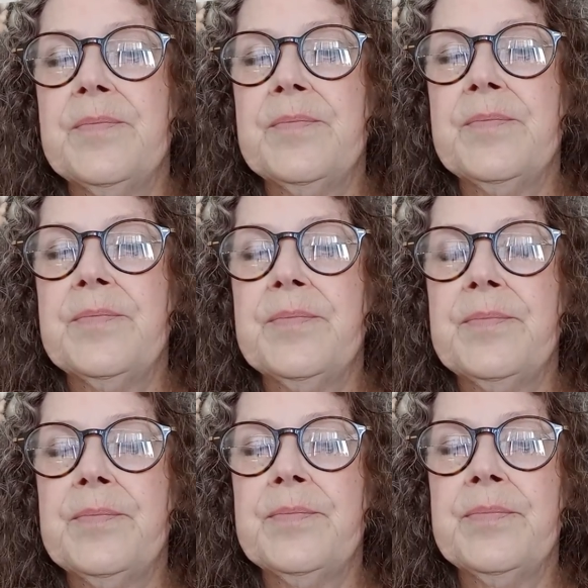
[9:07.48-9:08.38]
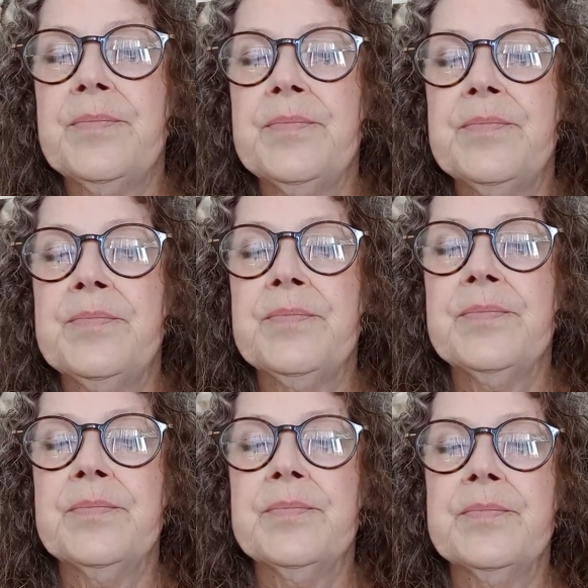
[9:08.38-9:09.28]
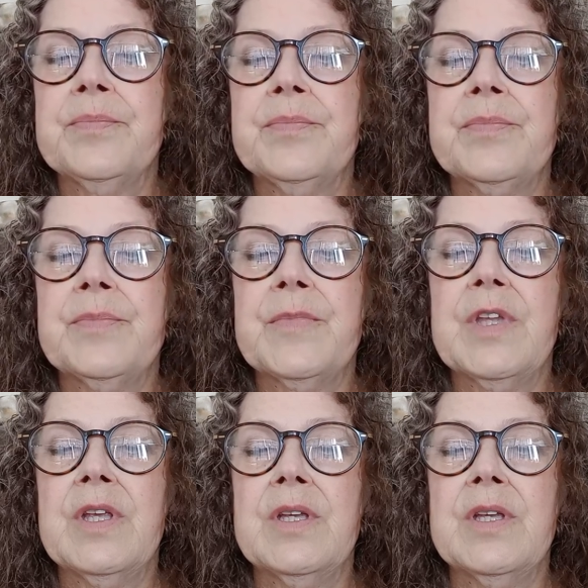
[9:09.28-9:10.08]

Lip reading: [no speech]